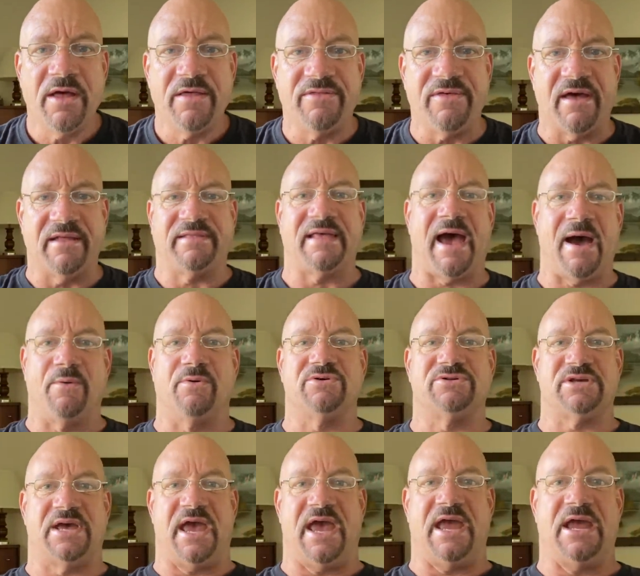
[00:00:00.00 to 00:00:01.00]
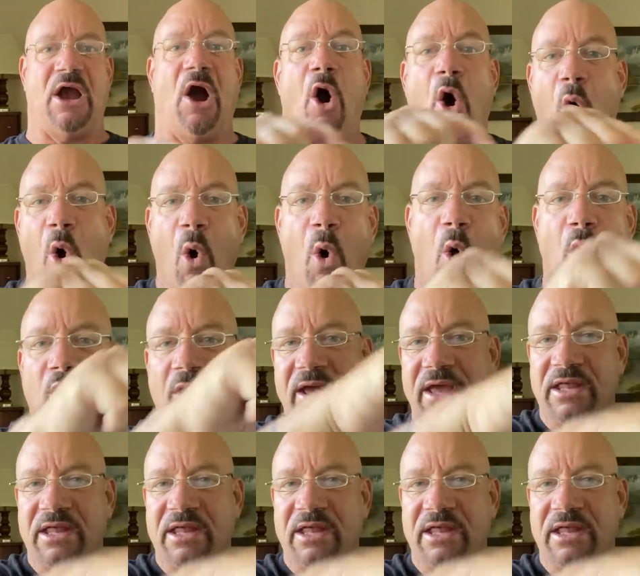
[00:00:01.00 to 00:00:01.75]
that that was a hole